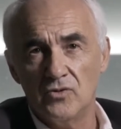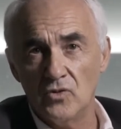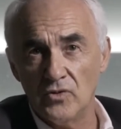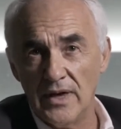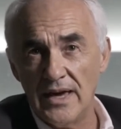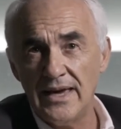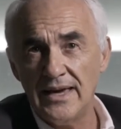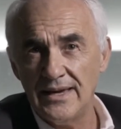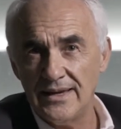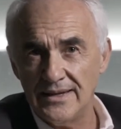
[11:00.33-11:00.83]

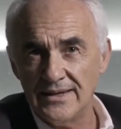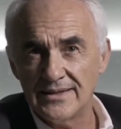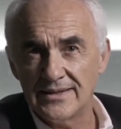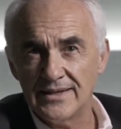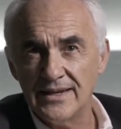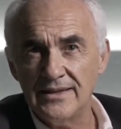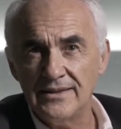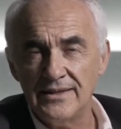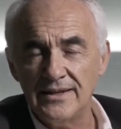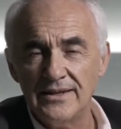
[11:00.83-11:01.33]
Today in
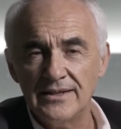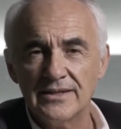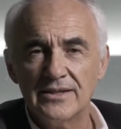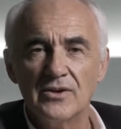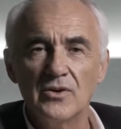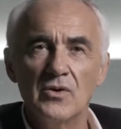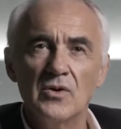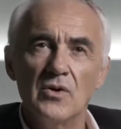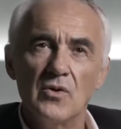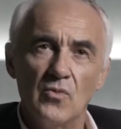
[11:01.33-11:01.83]

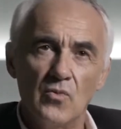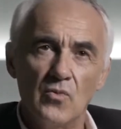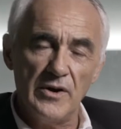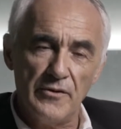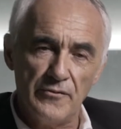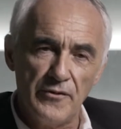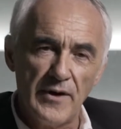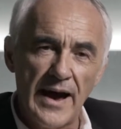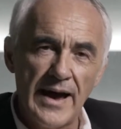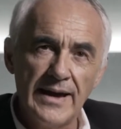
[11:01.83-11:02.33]
cities
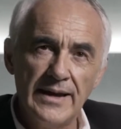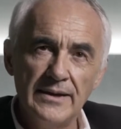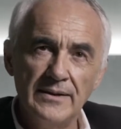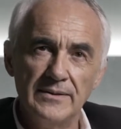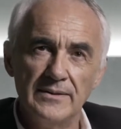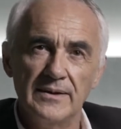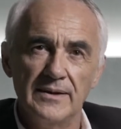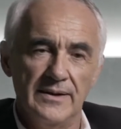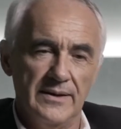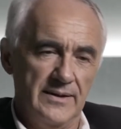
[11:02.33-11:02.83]
we
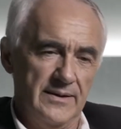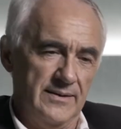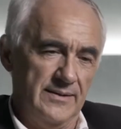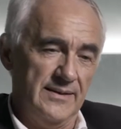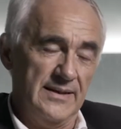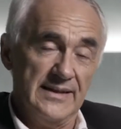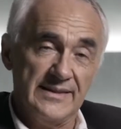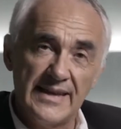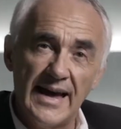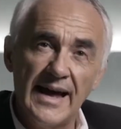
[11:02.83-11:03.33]
find
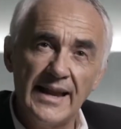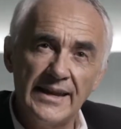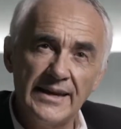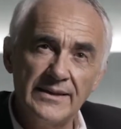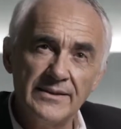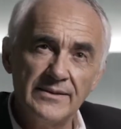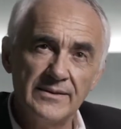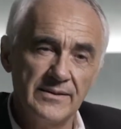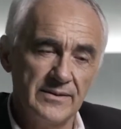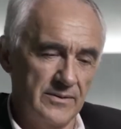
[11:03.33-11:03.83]
the
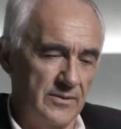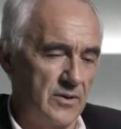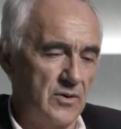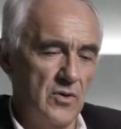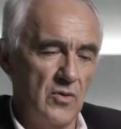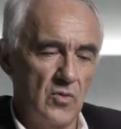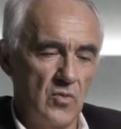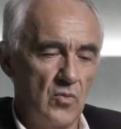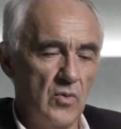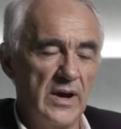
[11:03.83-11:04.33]
talent,
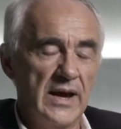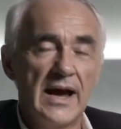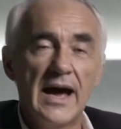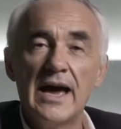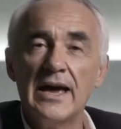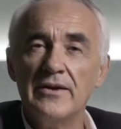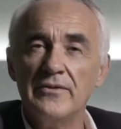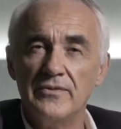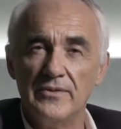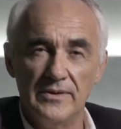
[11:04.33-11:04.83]
we
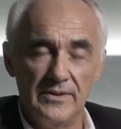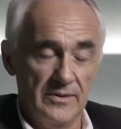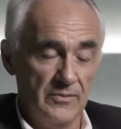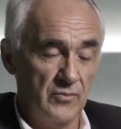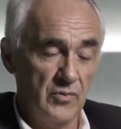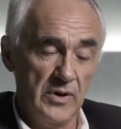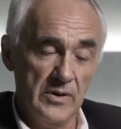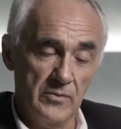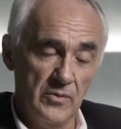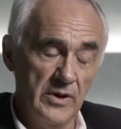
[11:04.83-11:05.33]

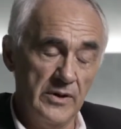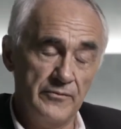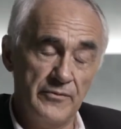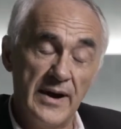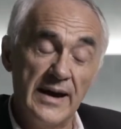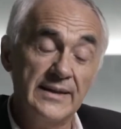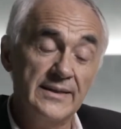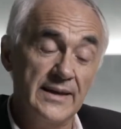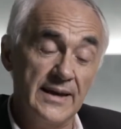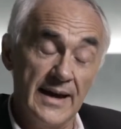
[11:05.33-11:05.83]

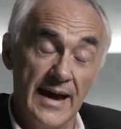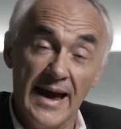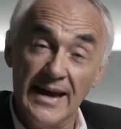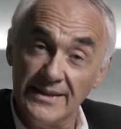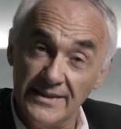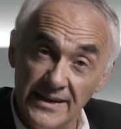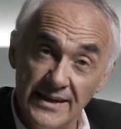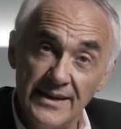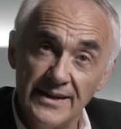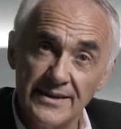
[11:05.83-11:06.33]
find the
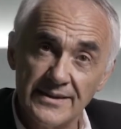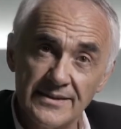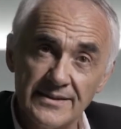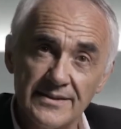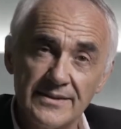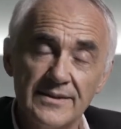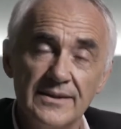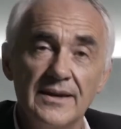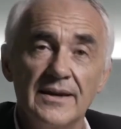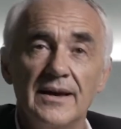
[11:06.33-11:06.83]

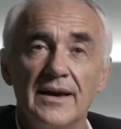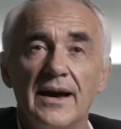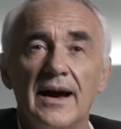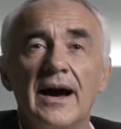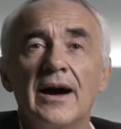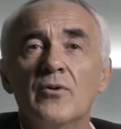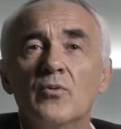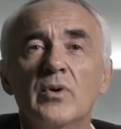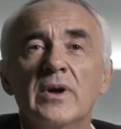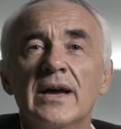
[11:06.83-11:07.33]
ideas,
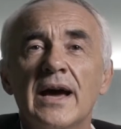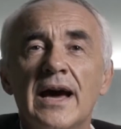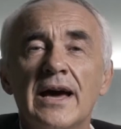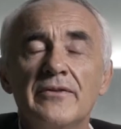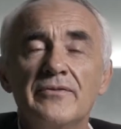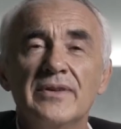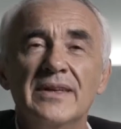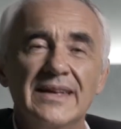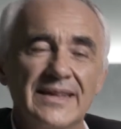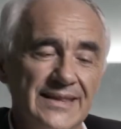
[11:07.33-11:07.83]
and we
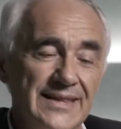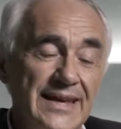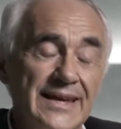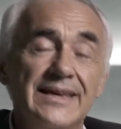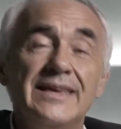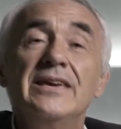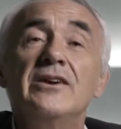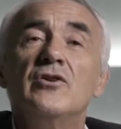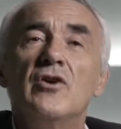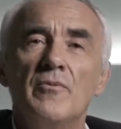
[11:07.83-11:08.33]
have
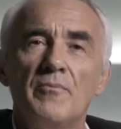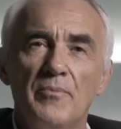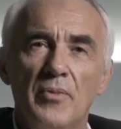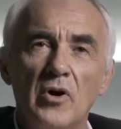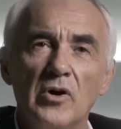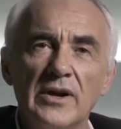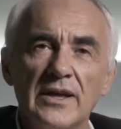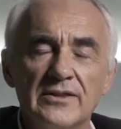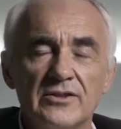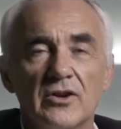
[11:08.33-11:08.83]
the key
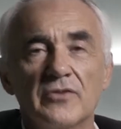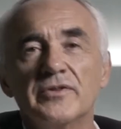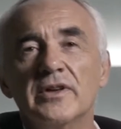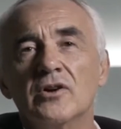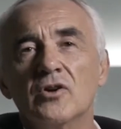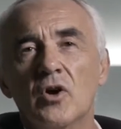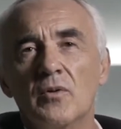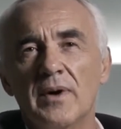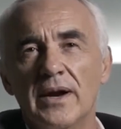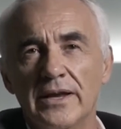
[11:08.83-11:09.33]
components of
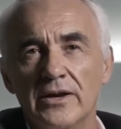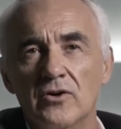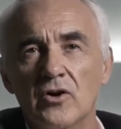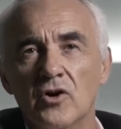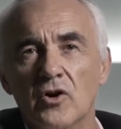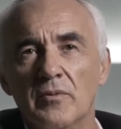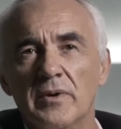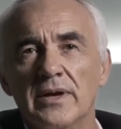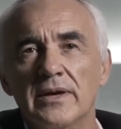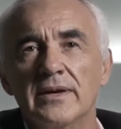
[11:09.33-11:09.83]
the global
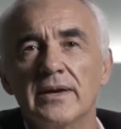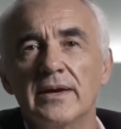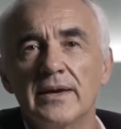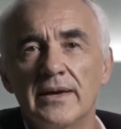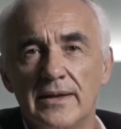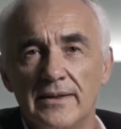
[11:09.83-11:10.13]
economy.